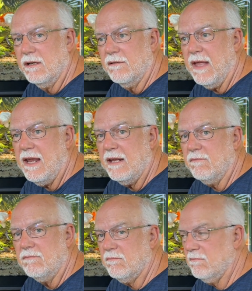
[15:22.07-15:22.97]
They
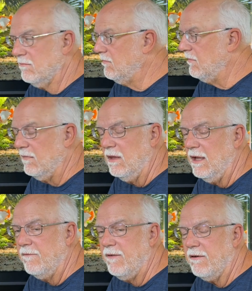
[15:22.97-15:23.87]
can
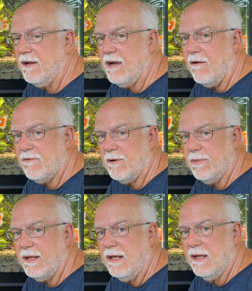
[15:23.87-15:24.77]
live very comfortably.